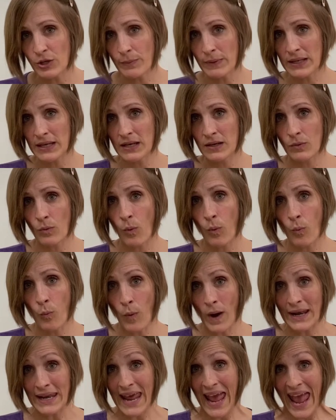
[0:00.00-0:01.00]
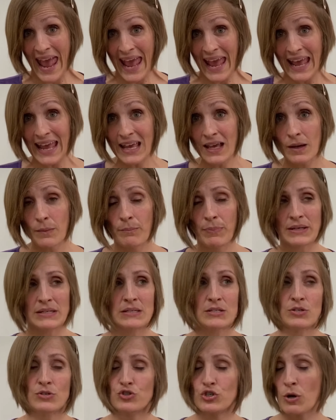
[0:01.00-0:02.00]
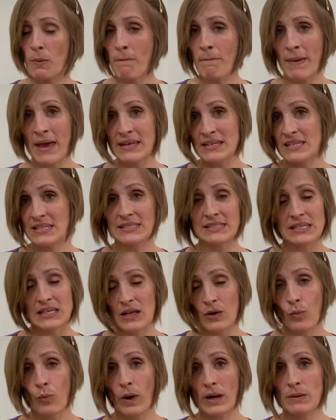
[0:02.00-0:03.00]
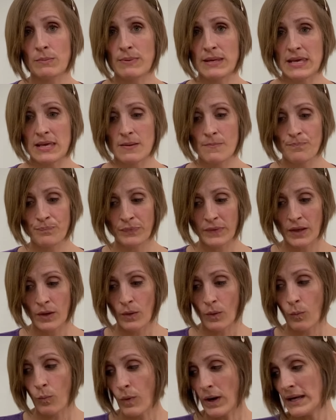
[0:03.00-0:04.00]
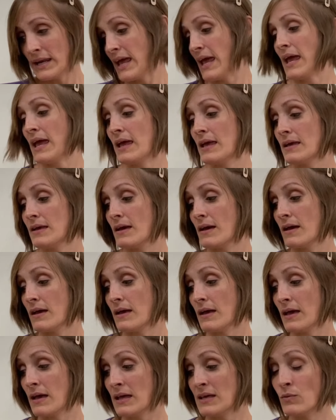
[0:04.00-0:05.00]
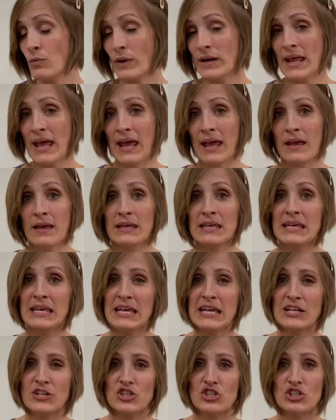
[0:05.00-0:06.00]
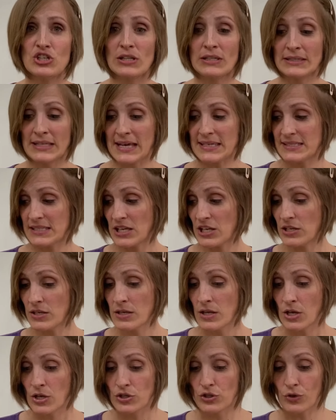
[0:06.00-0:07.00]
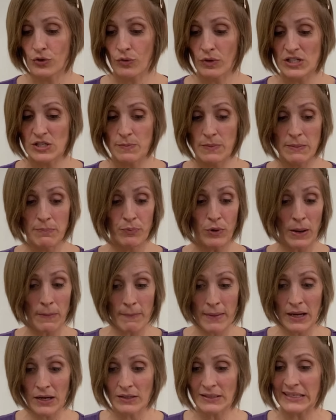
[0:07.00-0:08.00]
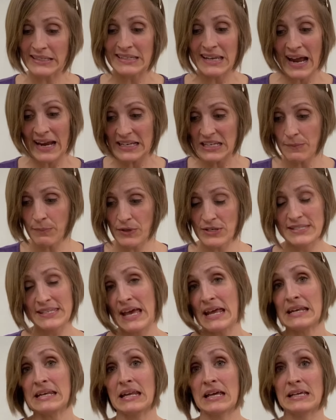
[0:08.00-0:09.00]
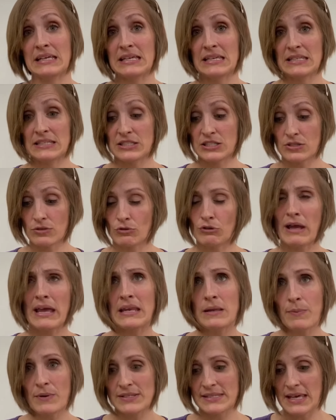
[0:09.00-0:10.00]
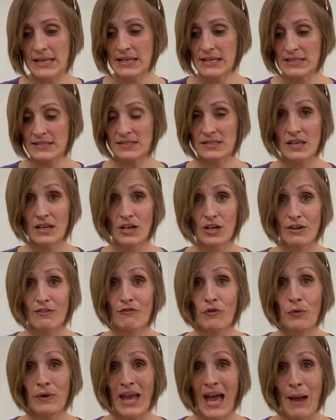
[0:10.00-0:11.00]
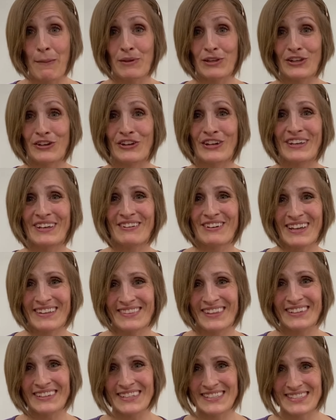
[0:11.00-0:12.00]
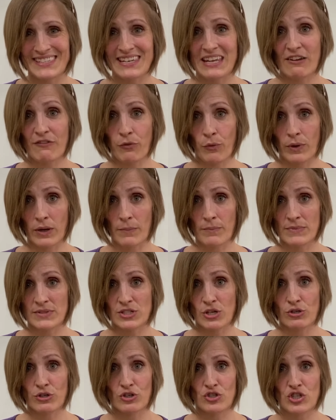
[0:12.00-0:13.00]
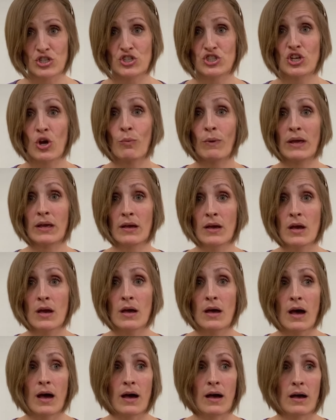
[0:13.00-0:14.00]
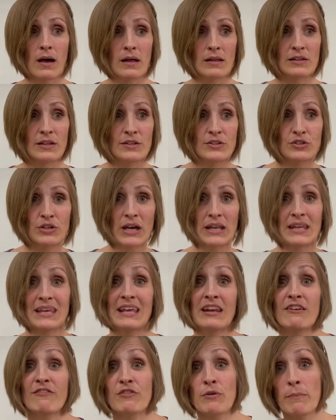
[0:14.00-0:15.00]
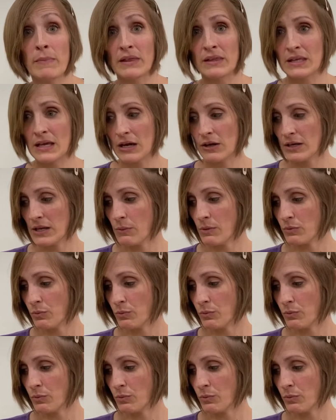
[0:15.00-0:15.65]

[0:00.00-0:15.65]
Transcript: bit in 1A, but tremendously in 1B. In 1A, each lesson, you're going to be 90% is, or 80% is vocabulary in the listening form. So you're just showing, kind of getting familiarity with